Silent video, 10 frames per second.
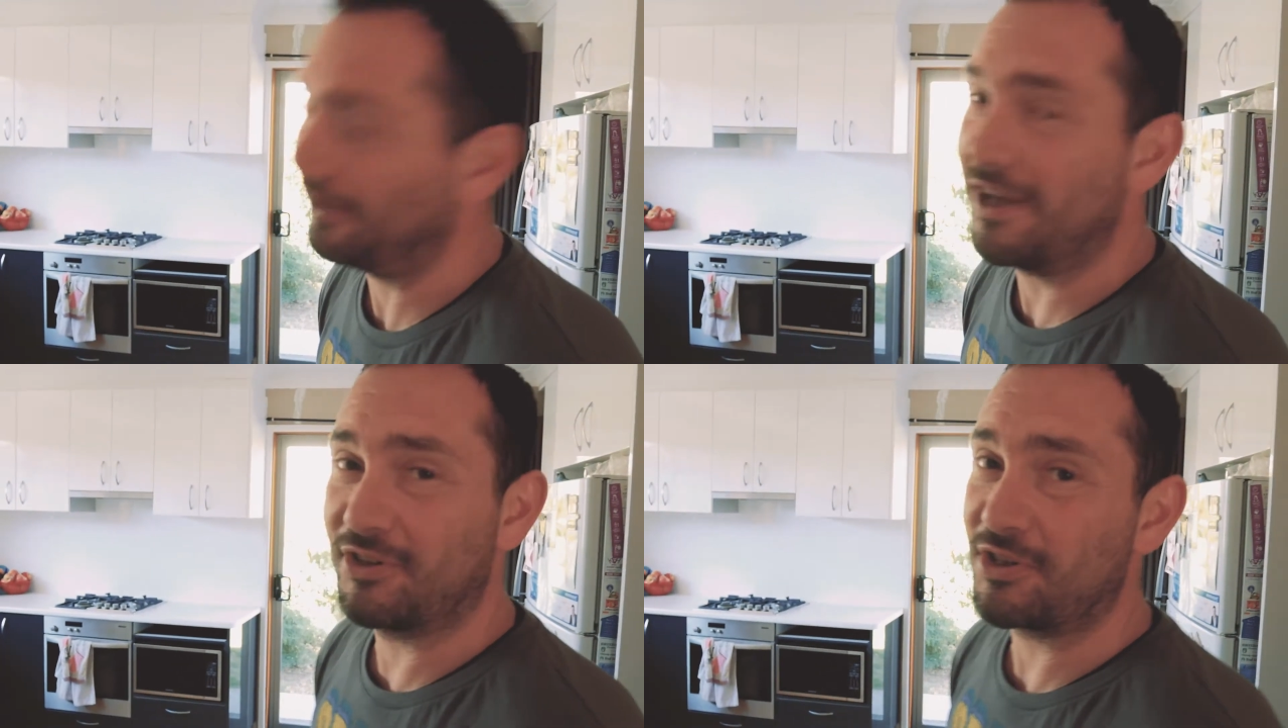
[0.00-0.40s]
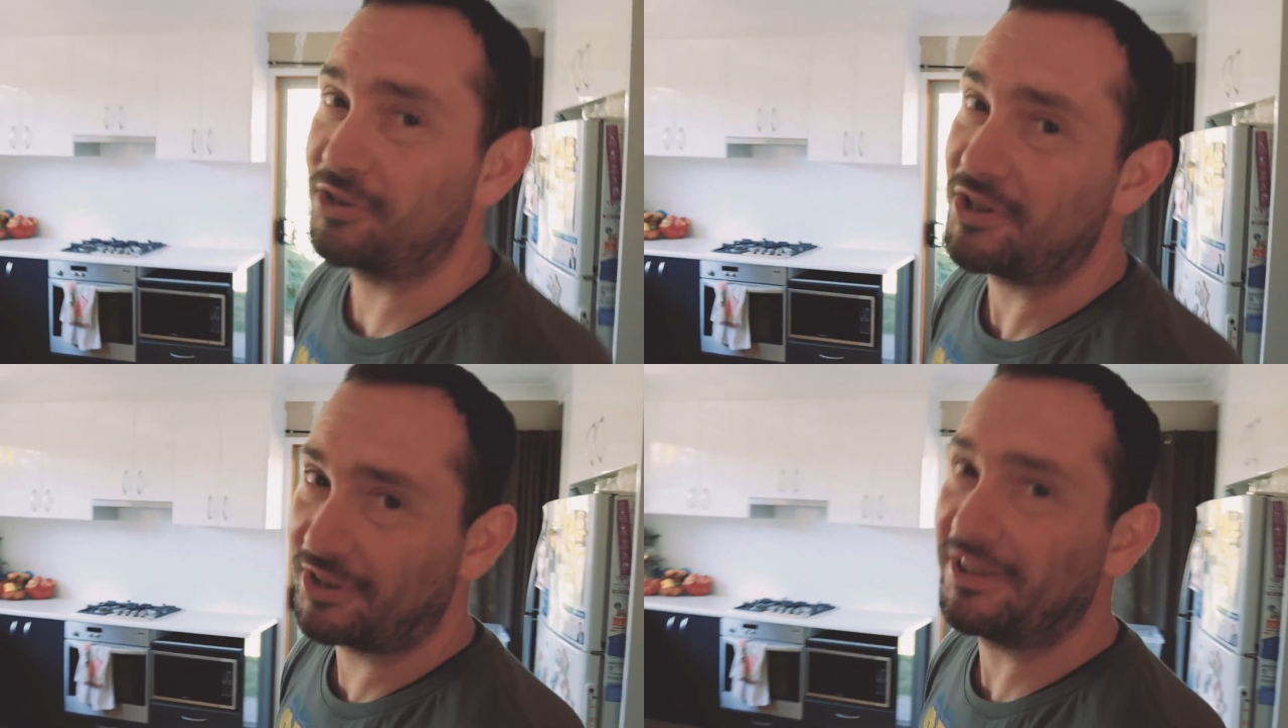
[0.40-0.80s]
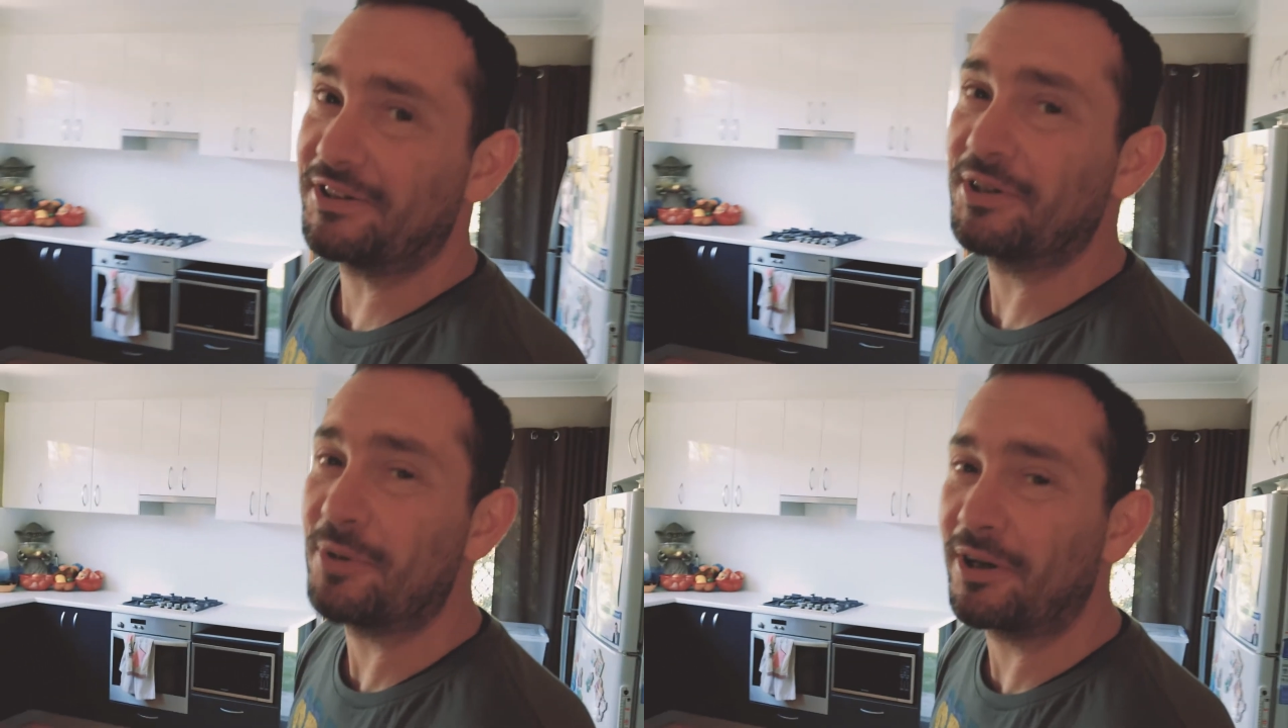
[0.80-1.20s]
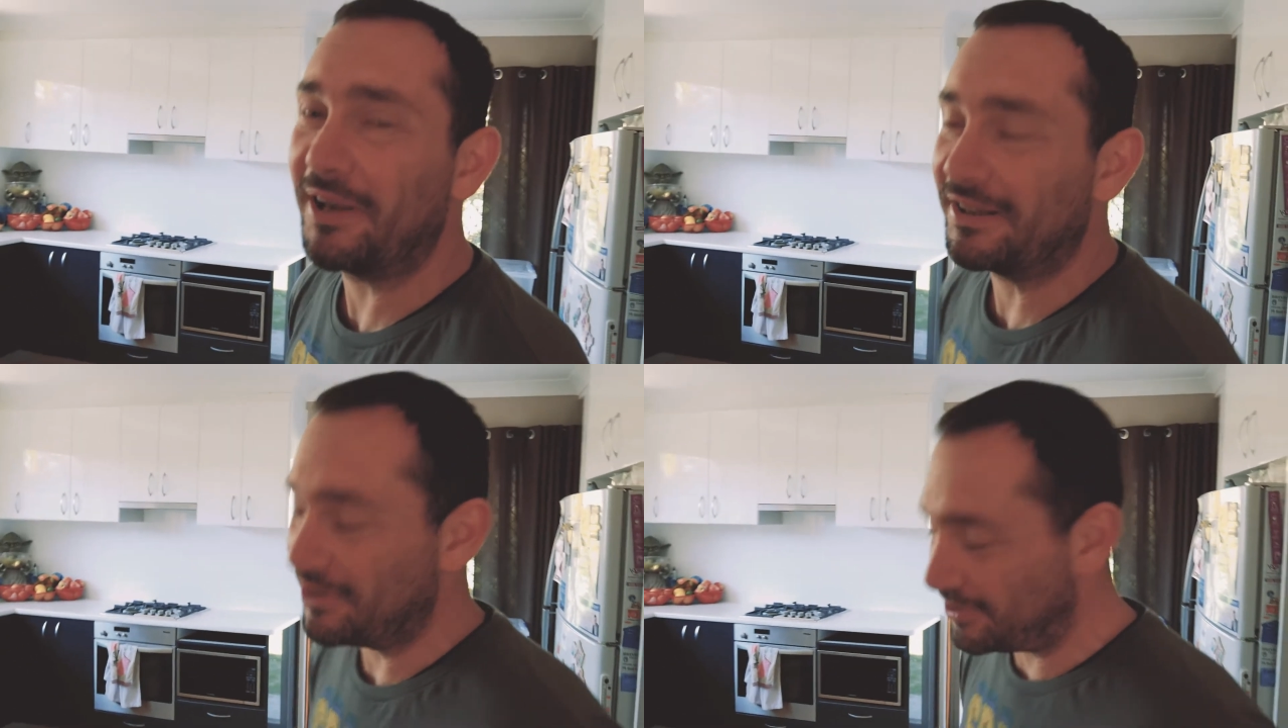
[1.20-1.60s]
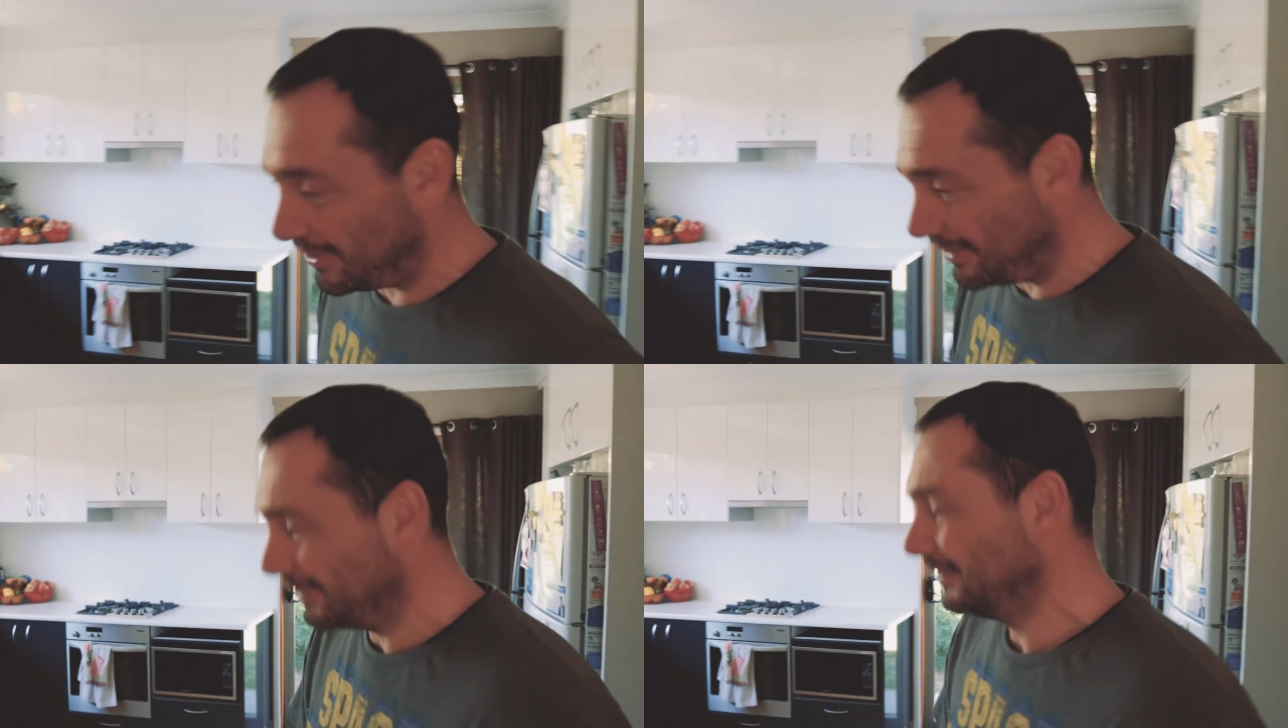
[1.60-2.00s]
collectors. It's collector to a collector,
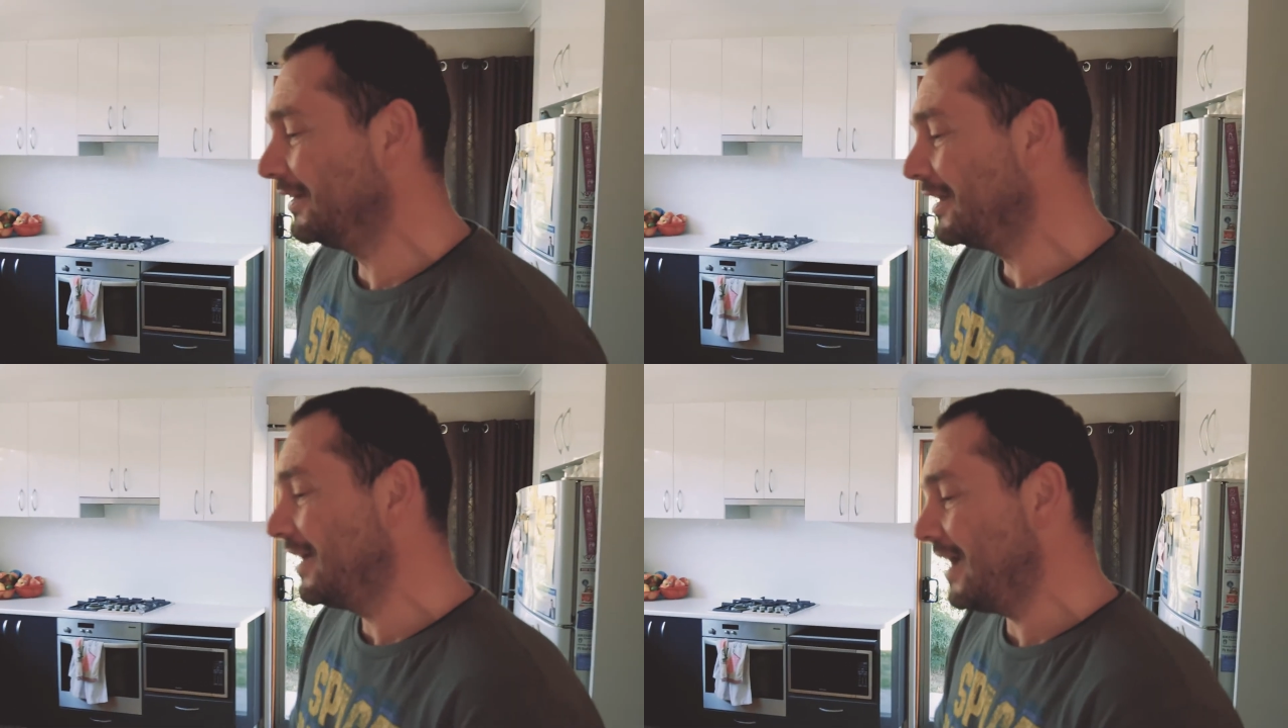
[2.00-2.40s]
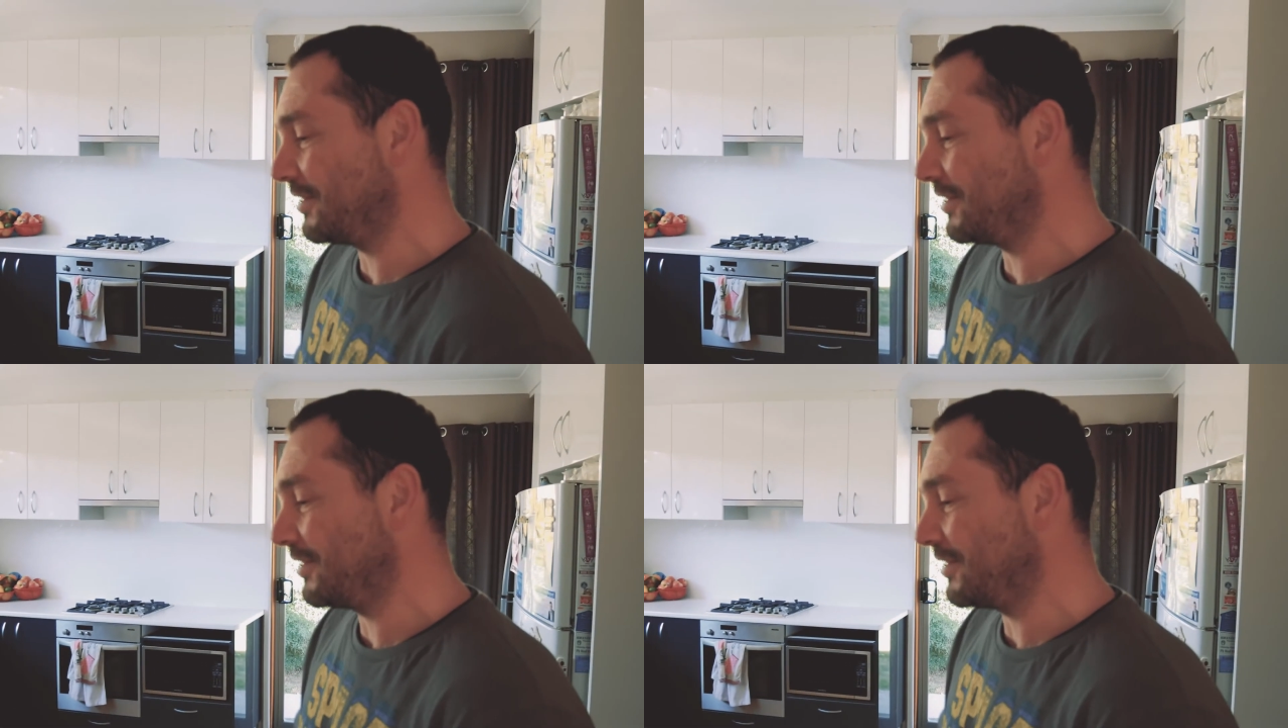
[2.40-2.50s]
so yeah.